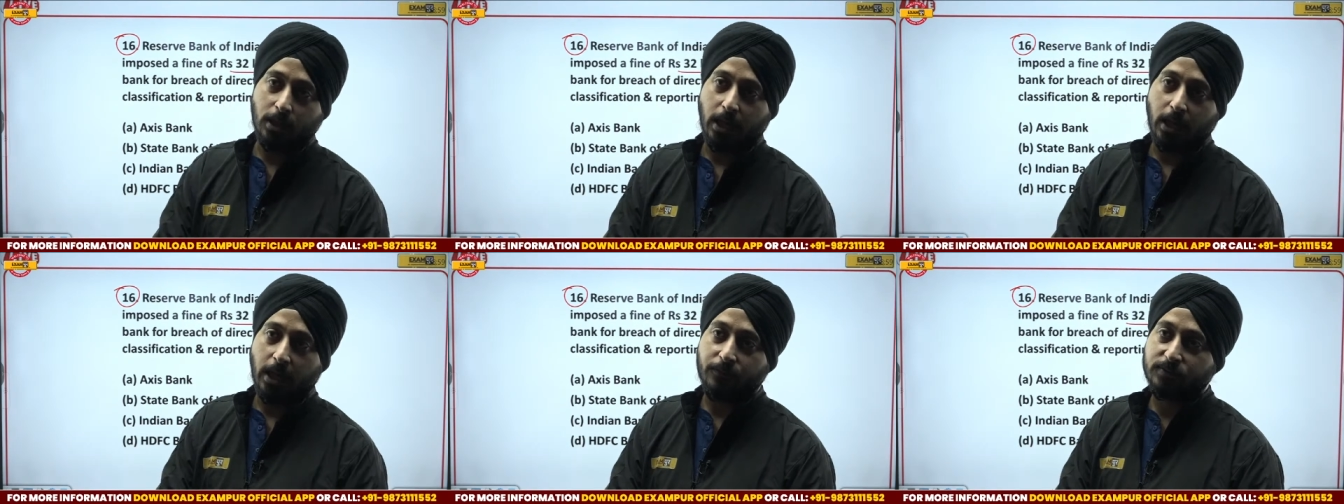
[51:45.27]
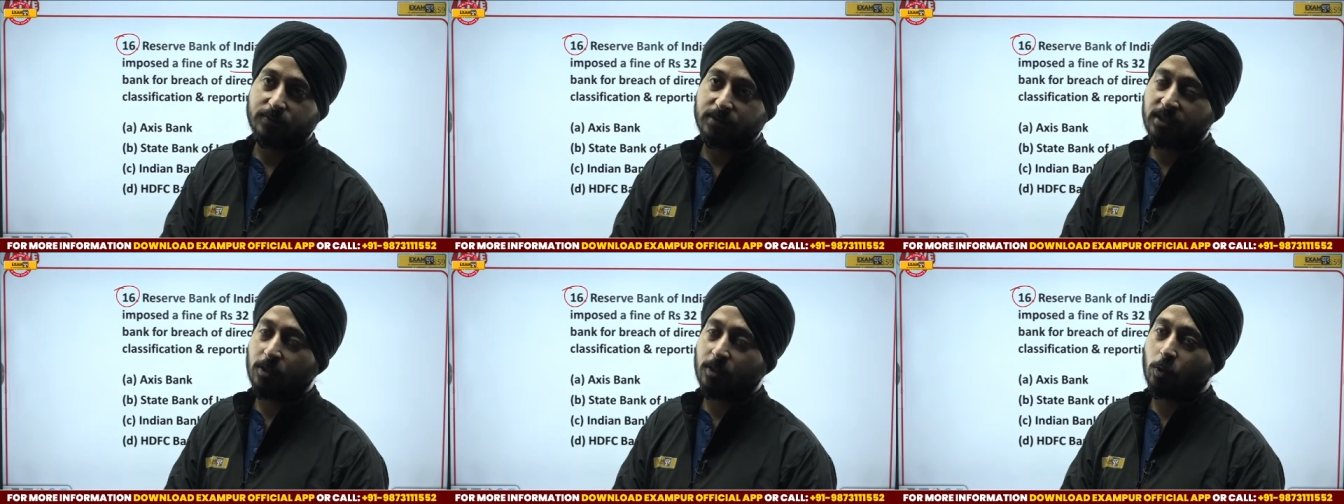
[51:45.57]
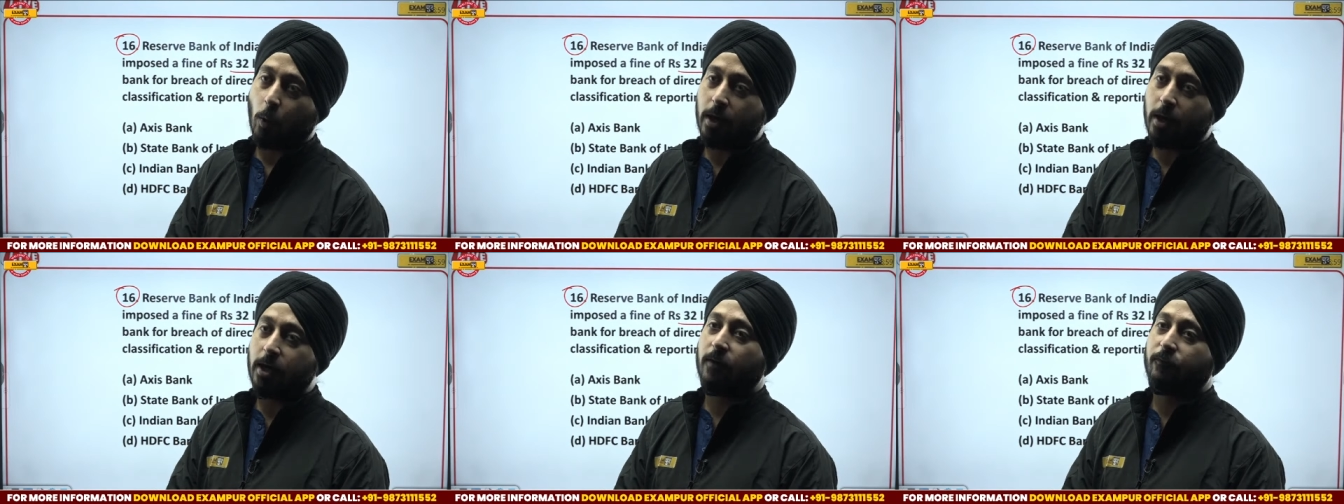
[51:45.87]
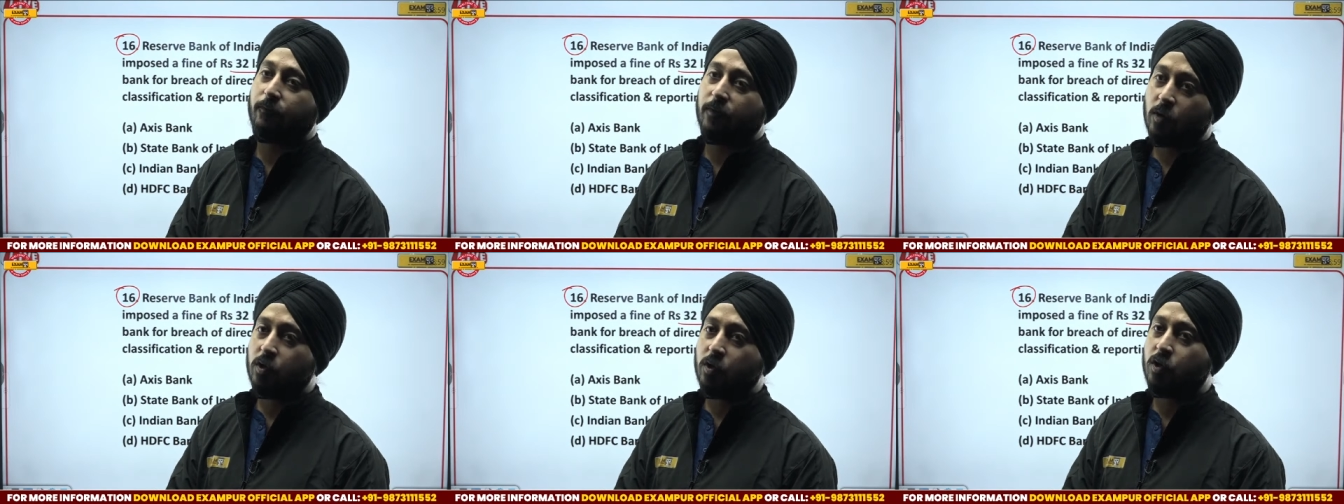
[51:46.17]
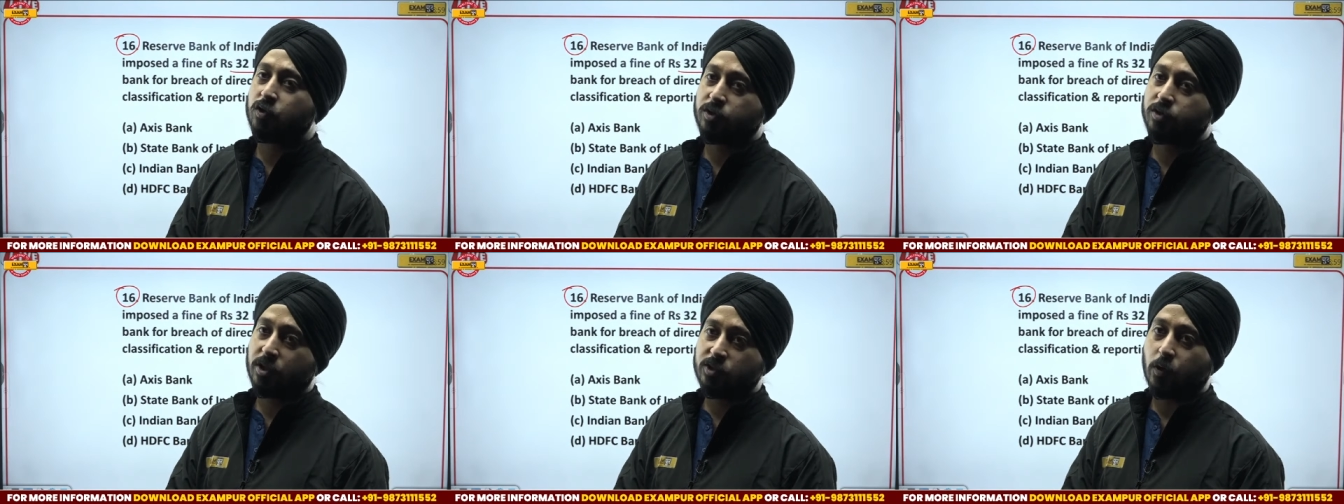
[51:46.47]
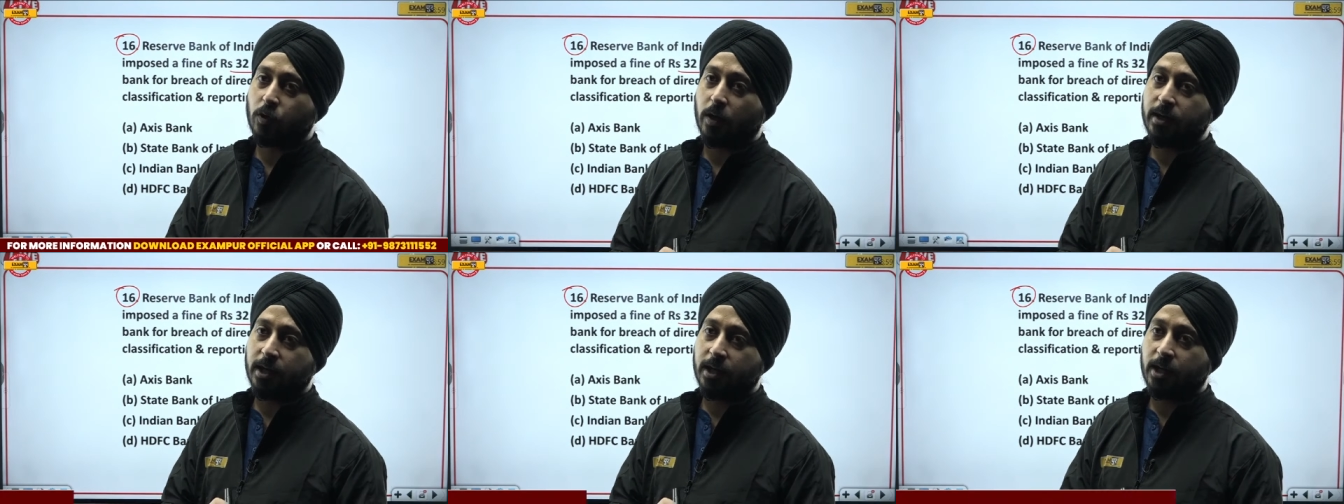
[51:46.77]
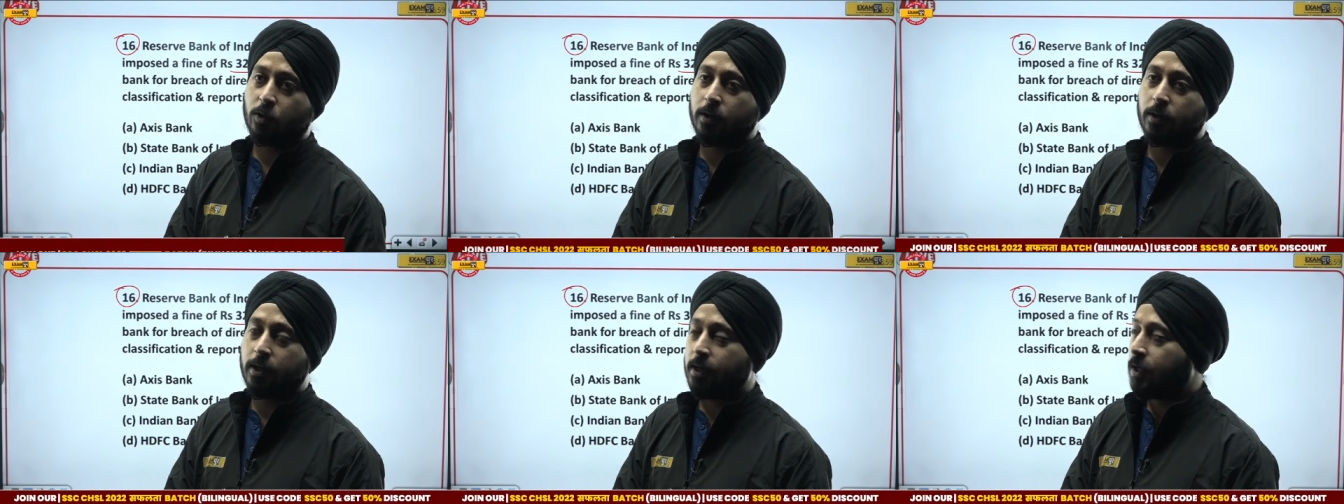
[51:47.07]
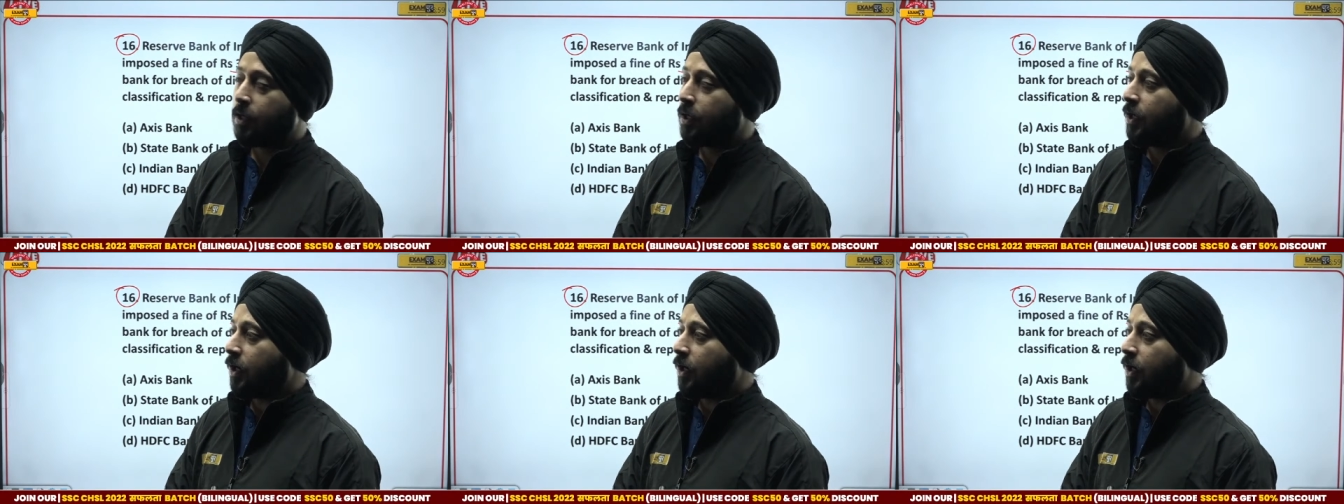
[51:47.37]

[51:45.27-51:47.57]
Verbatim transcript: I've seen quite a few new students joining in today.